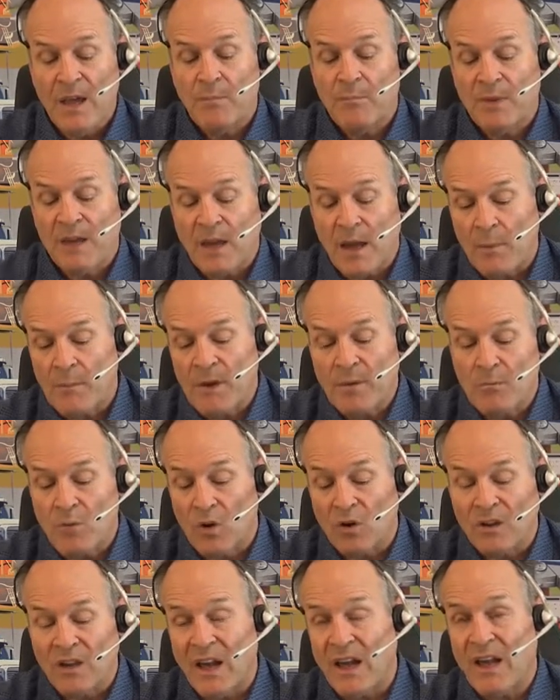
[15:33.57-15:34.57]
Becoming
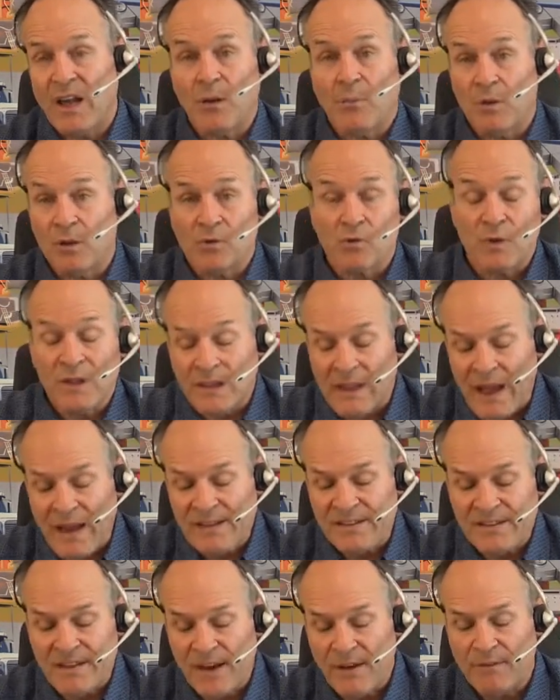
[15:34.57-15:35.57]
more likable
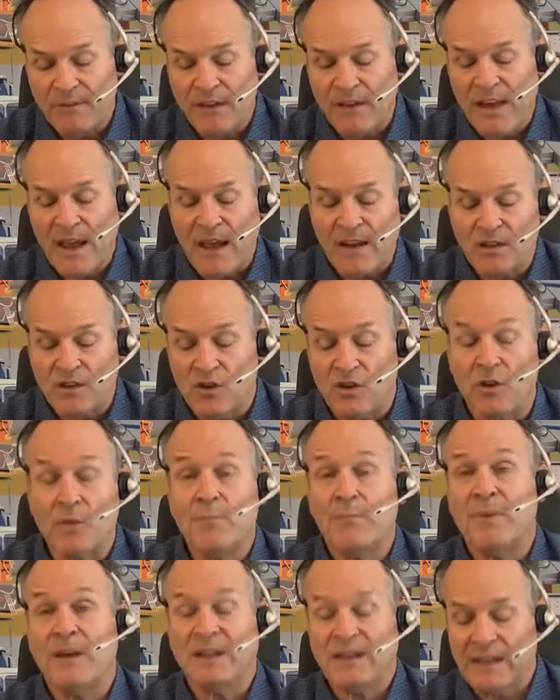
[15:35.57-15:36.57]
relies heavily on your
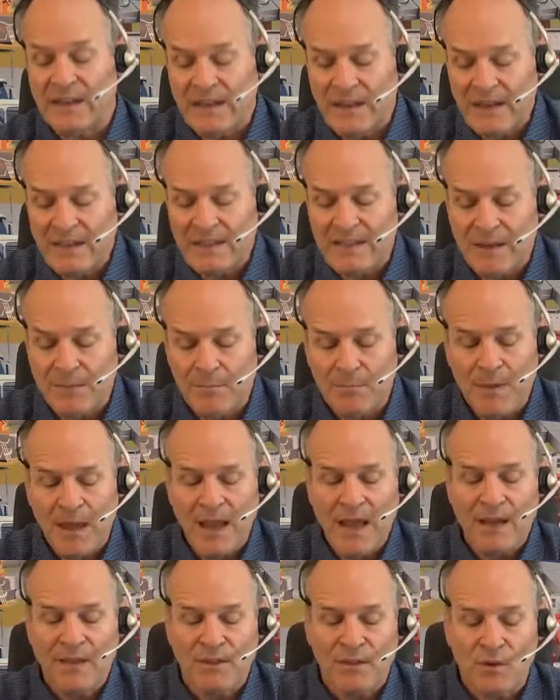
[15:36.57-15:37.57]
ability to
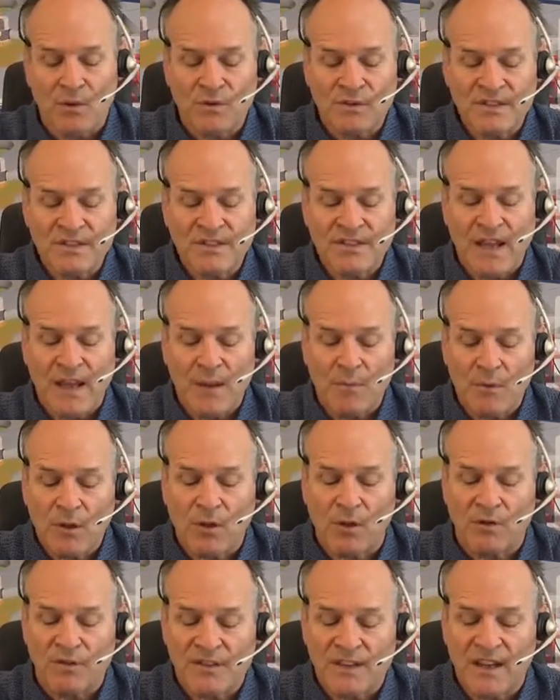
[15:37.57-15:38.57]
make those same
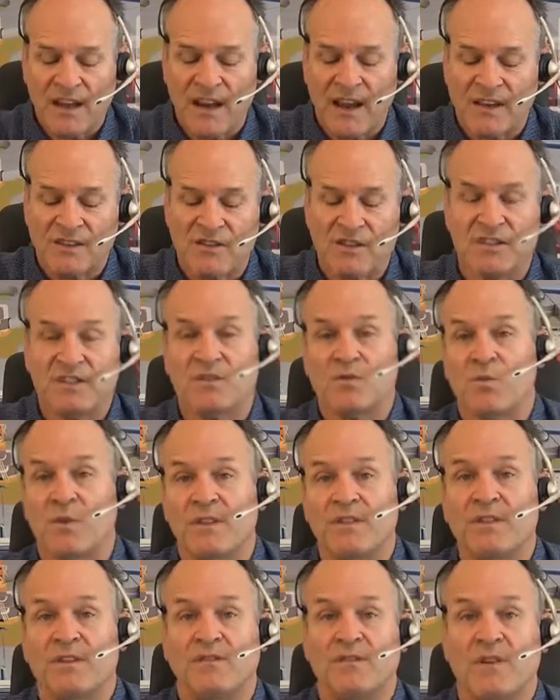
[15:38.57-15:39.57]
close connections
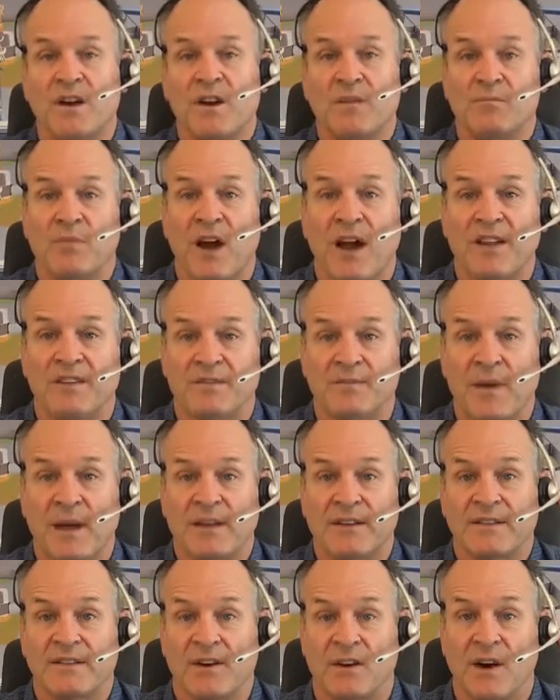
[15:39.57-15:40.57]
with your freight
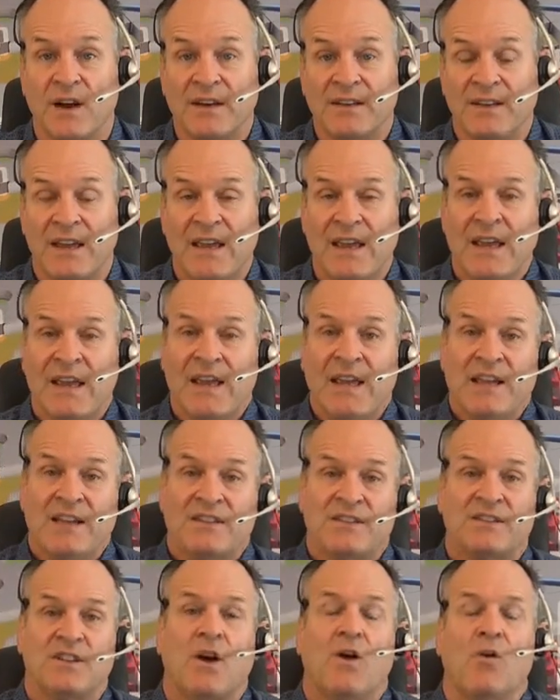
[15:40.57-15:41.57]
prospects, all right?
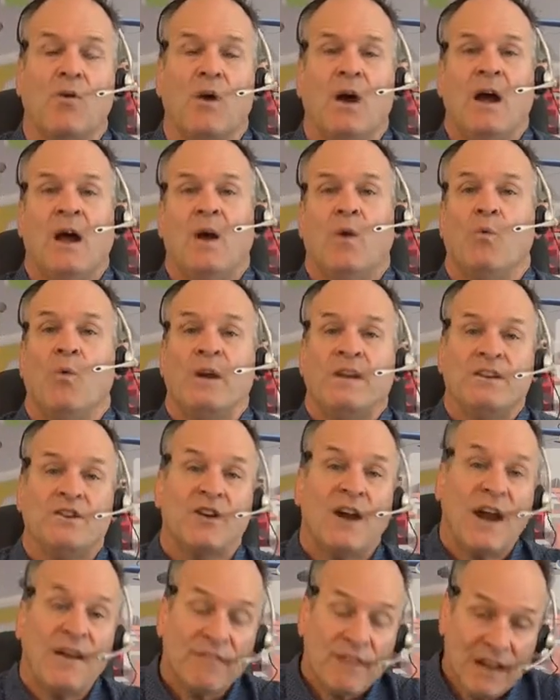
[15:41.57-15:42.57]
So, when
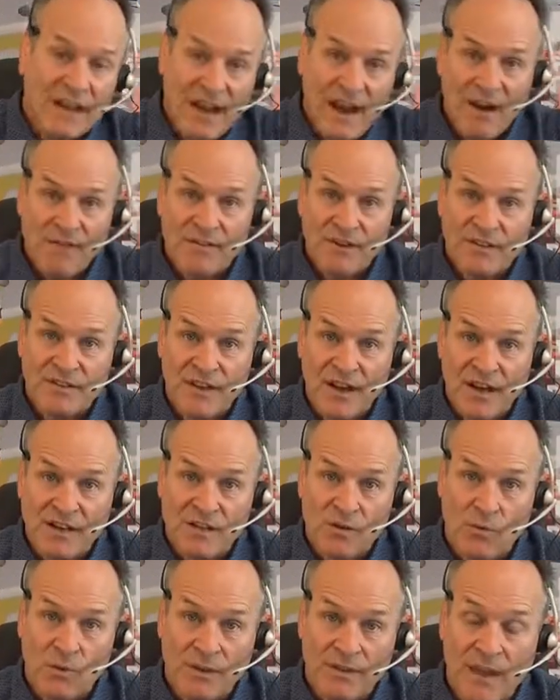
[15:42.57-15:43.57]
you're having a
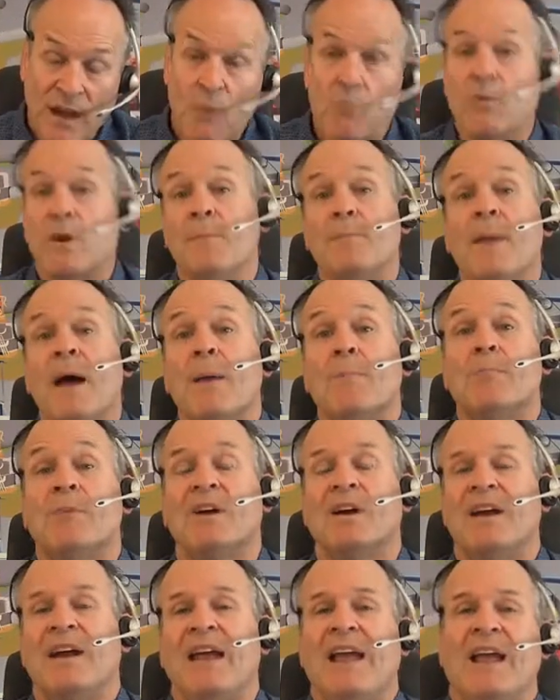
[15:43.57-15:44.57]
conversation with them,
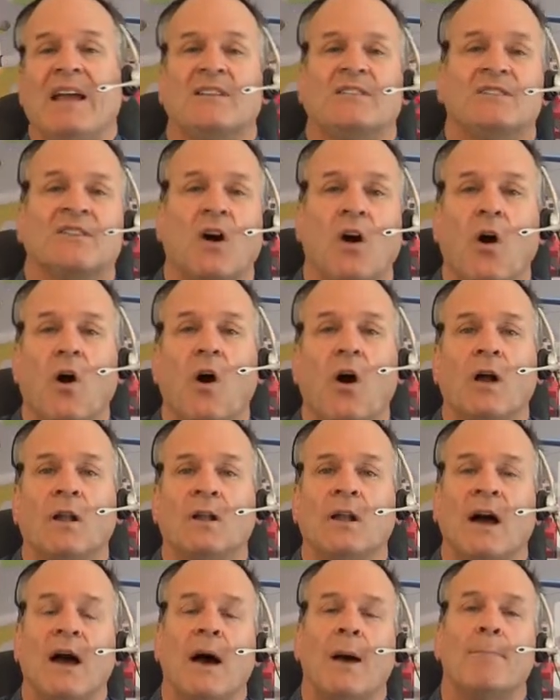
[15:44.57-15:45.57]
remember, it's
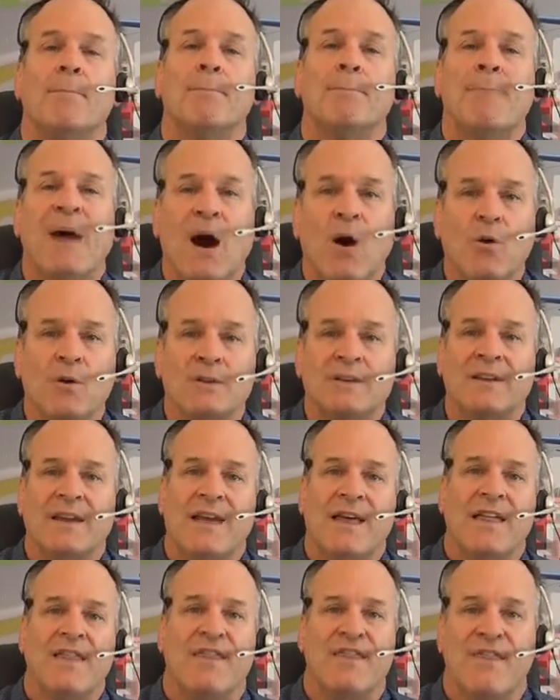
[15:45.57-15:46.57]
all about
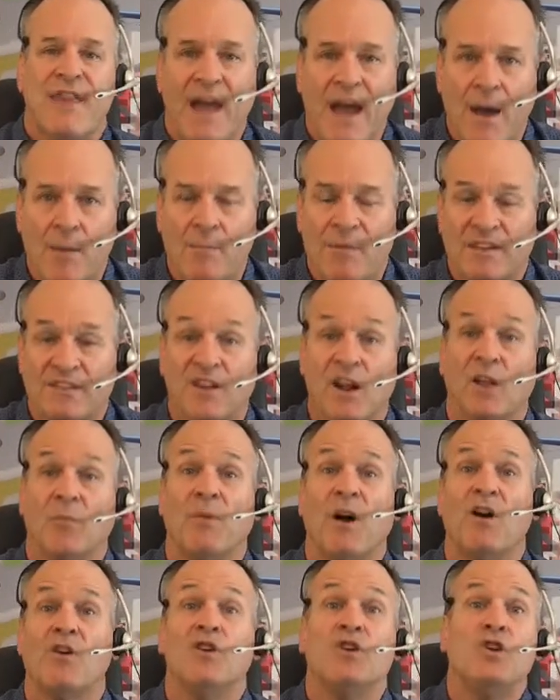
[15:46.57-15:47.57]
them. It's all
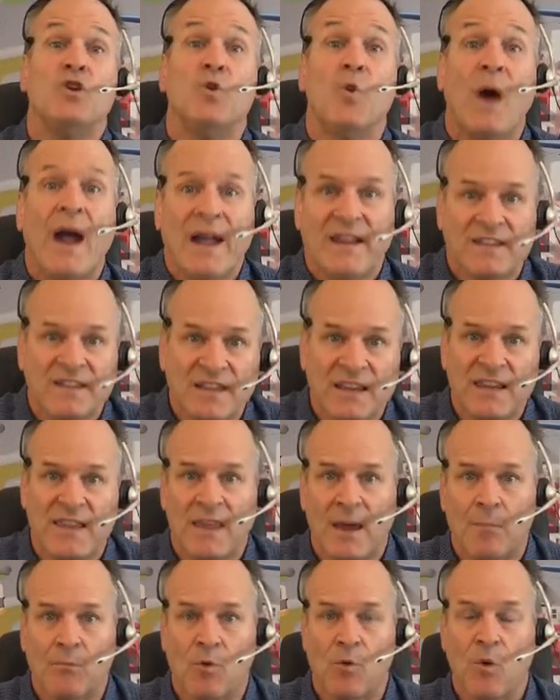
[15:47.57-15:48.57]
about you asking
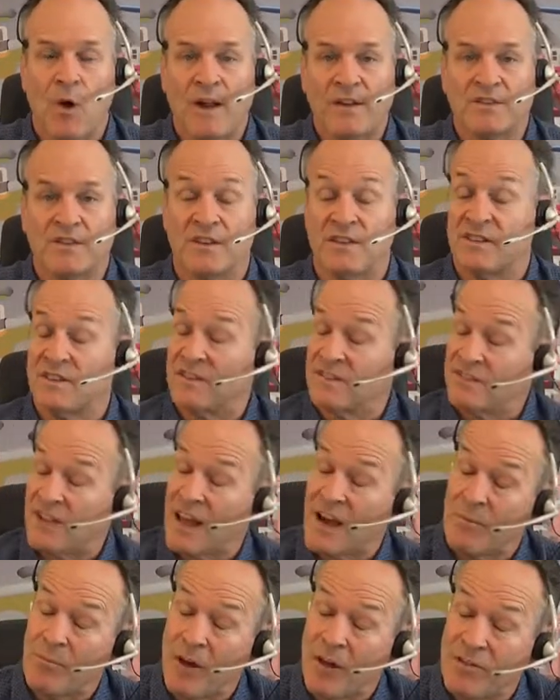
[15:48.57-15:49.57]
them questions. It's
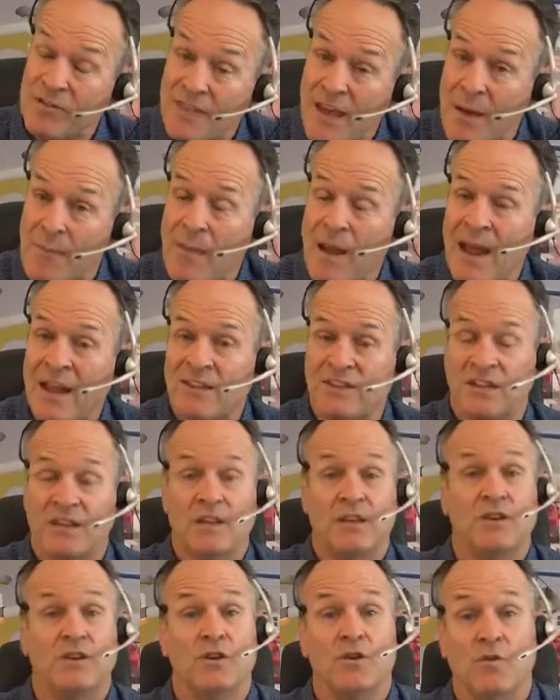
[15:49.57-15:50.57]
not about them
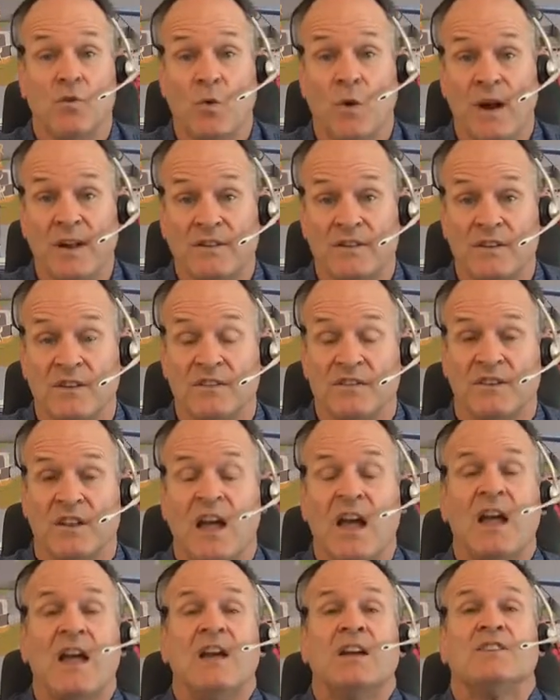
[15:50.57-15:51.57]
asking you questions.
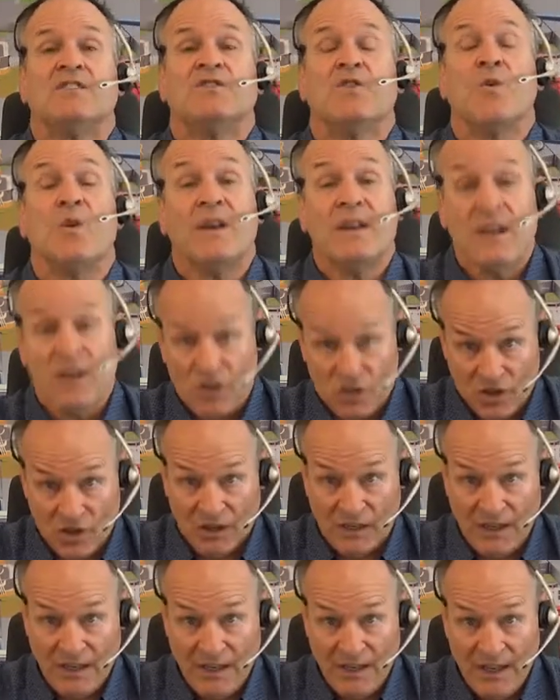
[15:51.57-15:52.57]
So
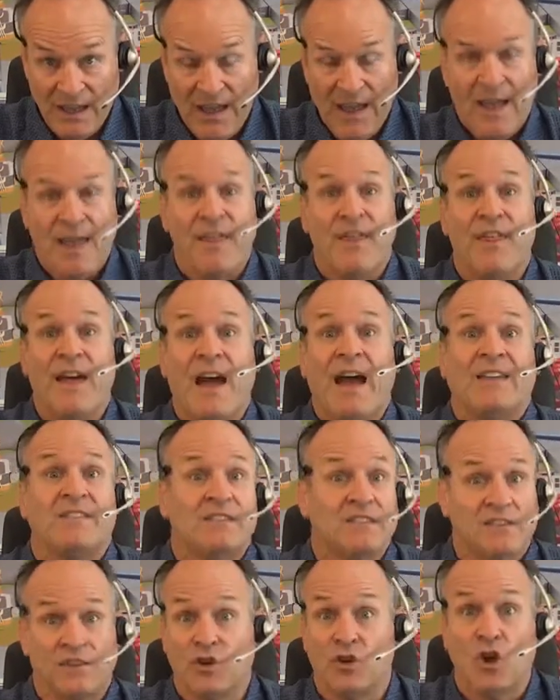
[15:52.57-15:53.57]
initially,
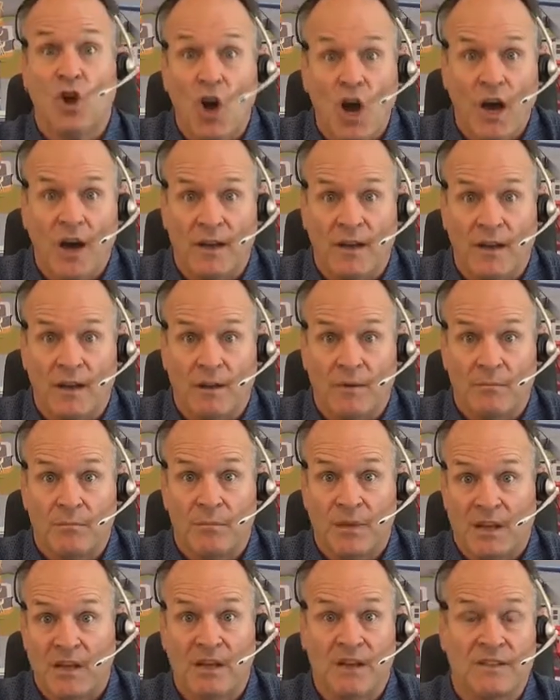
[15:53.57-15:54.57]
that's good
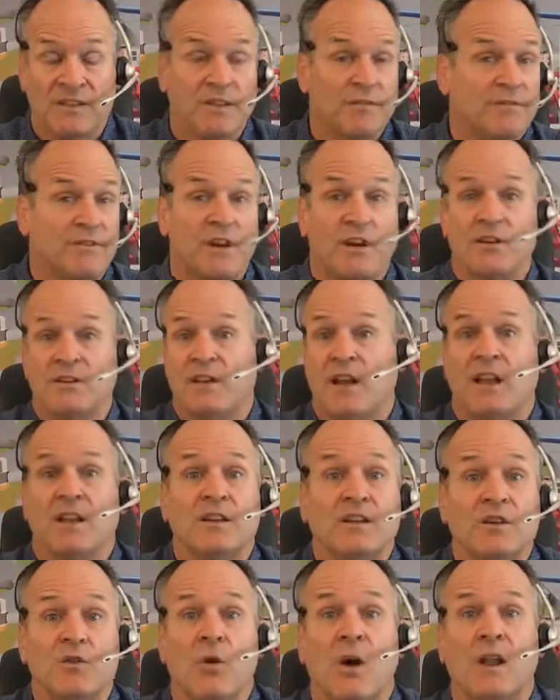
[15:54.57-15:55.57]
because if they're
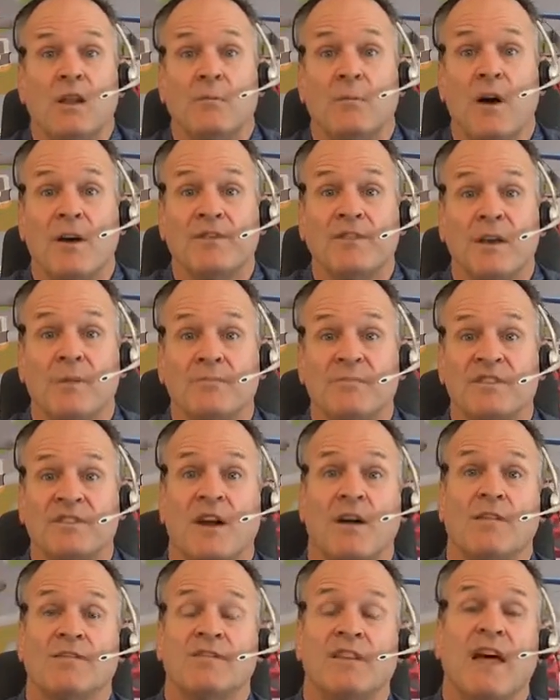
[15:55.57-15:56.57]
telling you all about
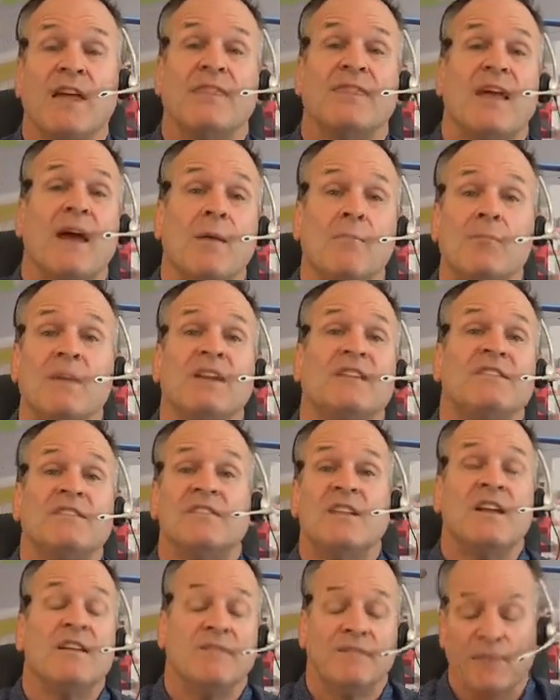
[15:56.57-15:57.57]
themselves, that, that means
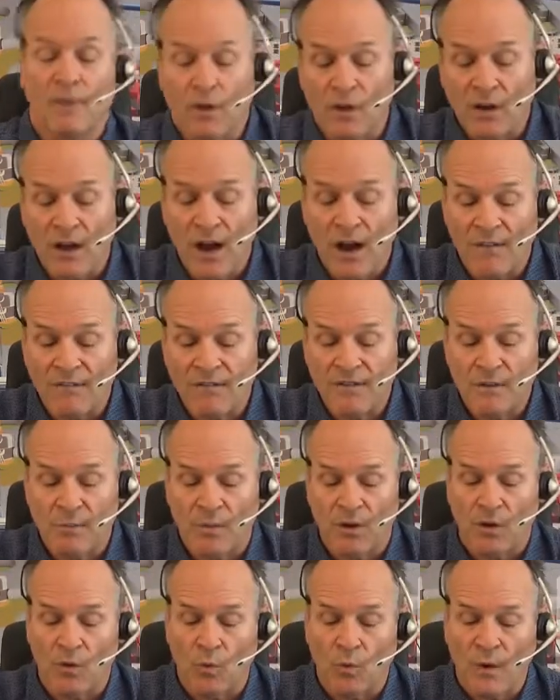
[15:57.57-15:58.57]
they feel
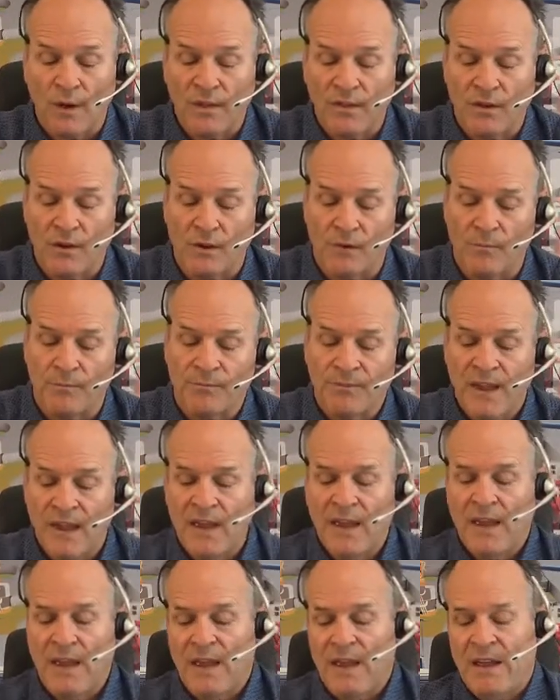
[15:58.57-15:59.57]
comfortable with you.
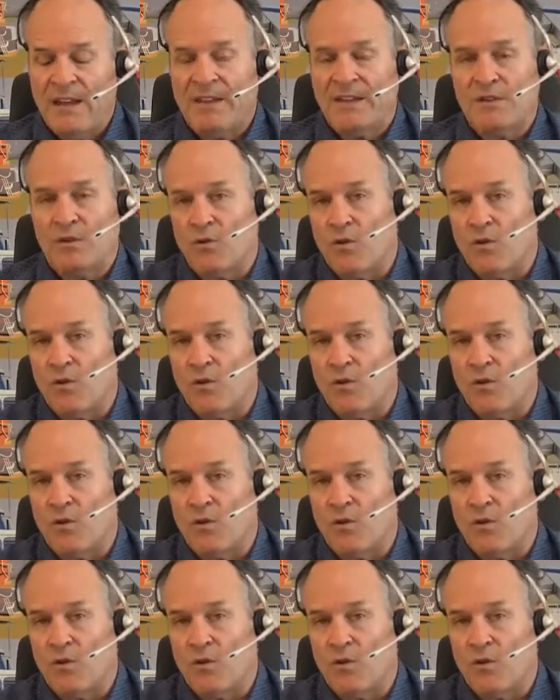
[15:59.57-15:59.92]
So